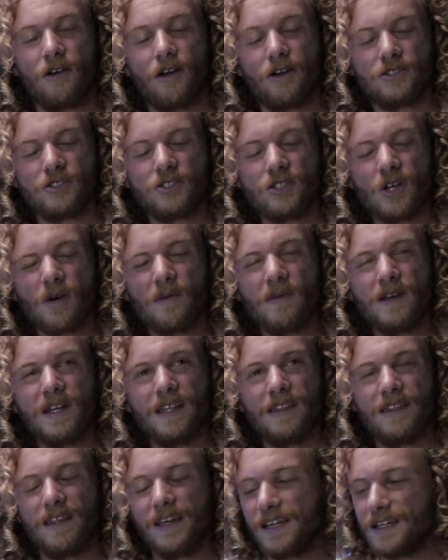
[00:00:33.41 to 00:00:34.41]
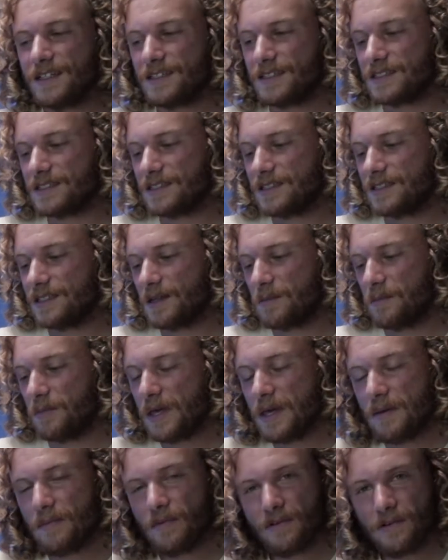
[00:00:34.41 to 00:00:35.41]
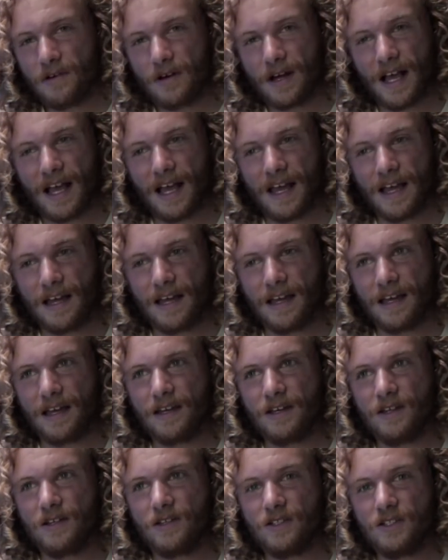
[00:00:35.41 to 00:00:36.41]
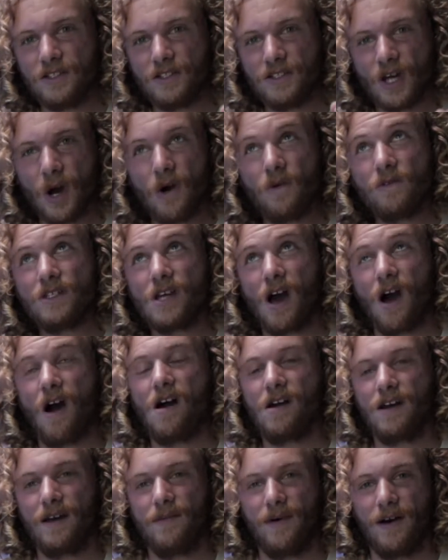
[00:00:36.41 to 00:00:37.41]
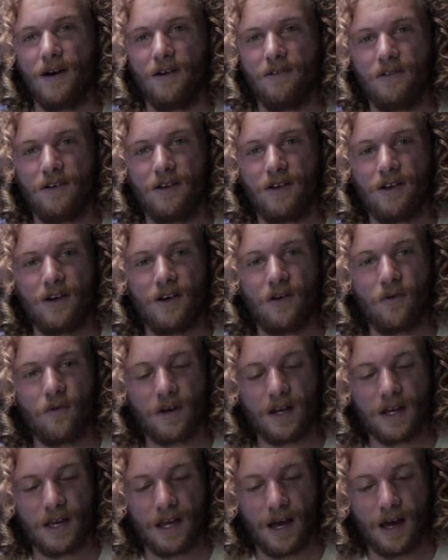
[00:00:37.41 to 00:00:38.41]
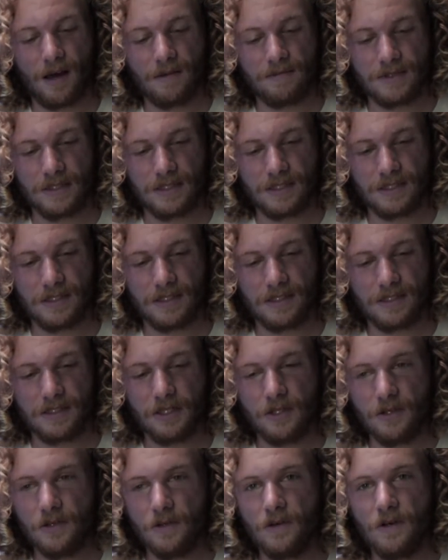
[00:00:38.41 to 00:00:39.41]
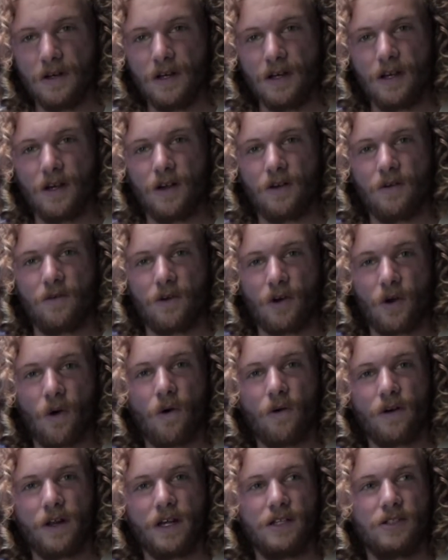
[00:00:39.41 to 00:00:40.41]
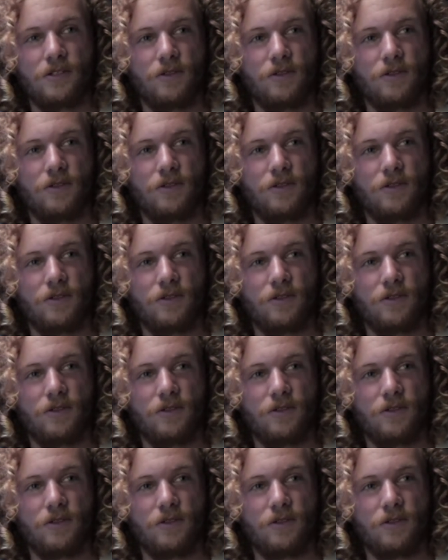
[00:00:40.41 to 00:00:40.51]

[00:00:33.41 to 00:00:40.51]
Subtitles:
are so many things that people don't talk about when it comes to recording